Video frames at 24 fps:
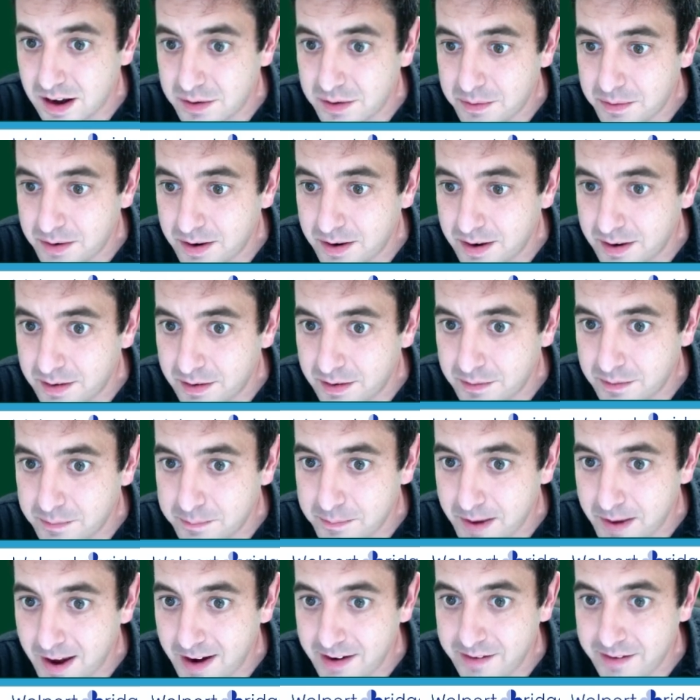do I
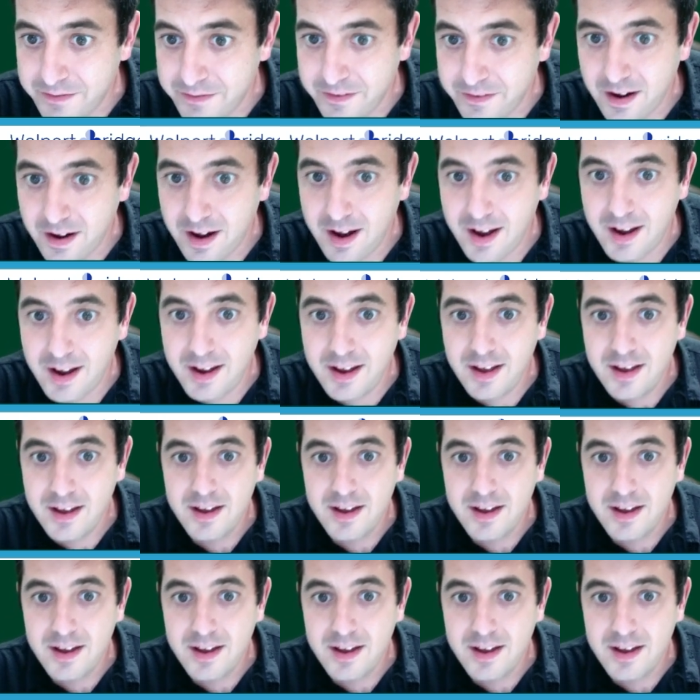magnify?